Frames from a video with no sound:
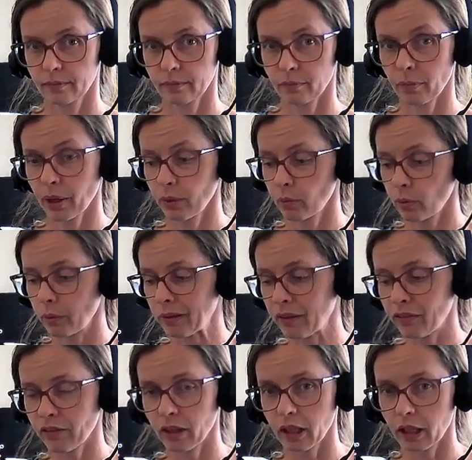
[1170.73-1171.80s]
But it will be
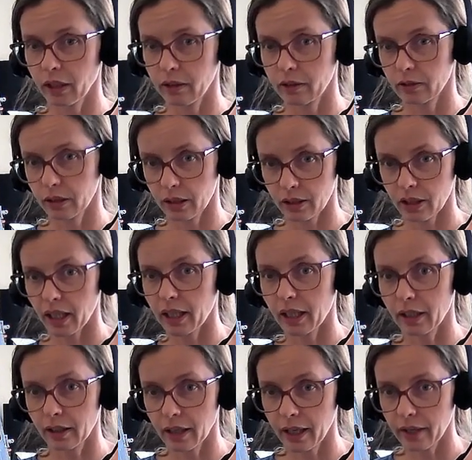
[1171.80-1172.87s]
fine because I
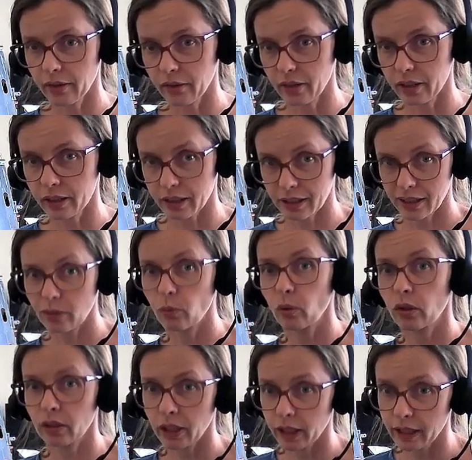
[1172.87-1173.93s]
can layer this because it
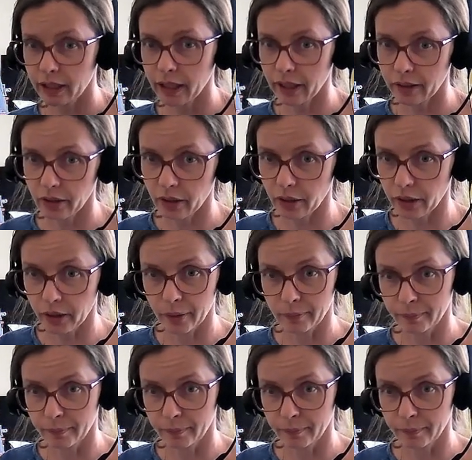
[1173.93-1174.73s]
will need to get darker.